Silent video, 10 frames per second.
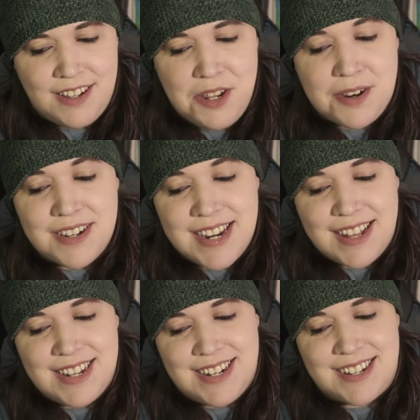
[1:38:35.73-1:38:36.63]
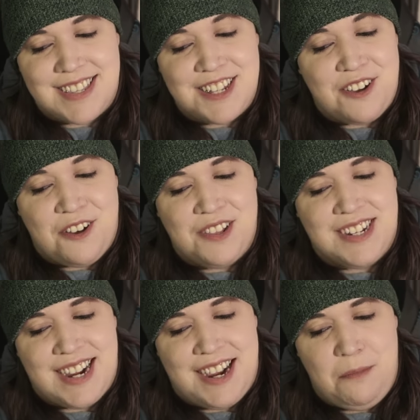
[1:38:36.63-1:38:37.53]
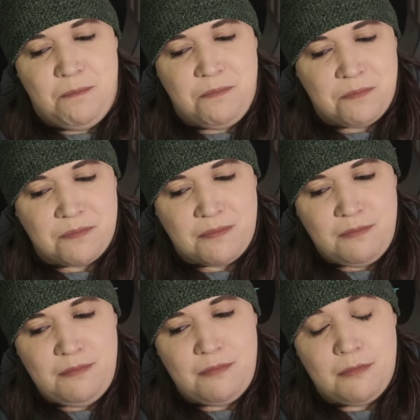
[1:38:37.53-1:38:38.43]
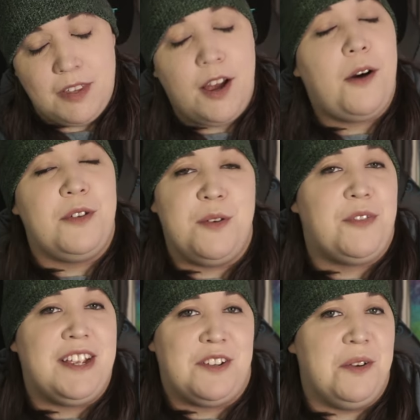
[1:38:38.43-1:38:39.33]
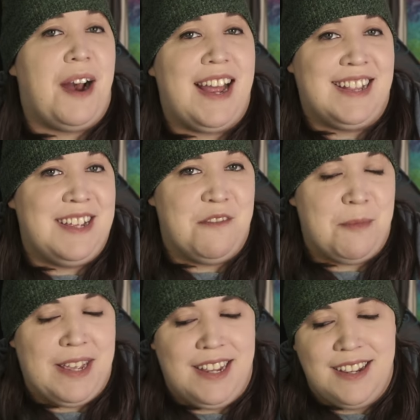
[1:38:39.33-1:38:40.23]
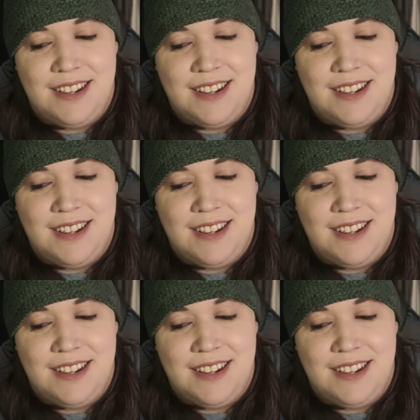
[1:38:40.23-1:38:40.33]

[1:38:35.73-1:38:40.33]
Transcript: You can tell he does this all the time. Oh, you think too highly of me.